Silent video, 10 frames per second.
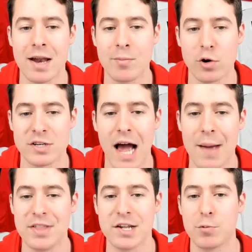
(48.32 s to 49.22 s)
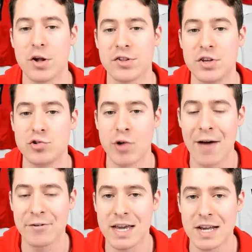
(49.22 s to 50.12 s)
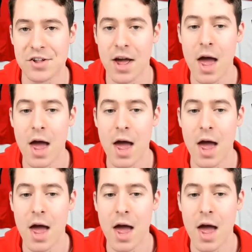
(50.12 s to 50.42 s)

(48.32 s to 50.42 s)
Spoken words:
any more time. This was the DraftKings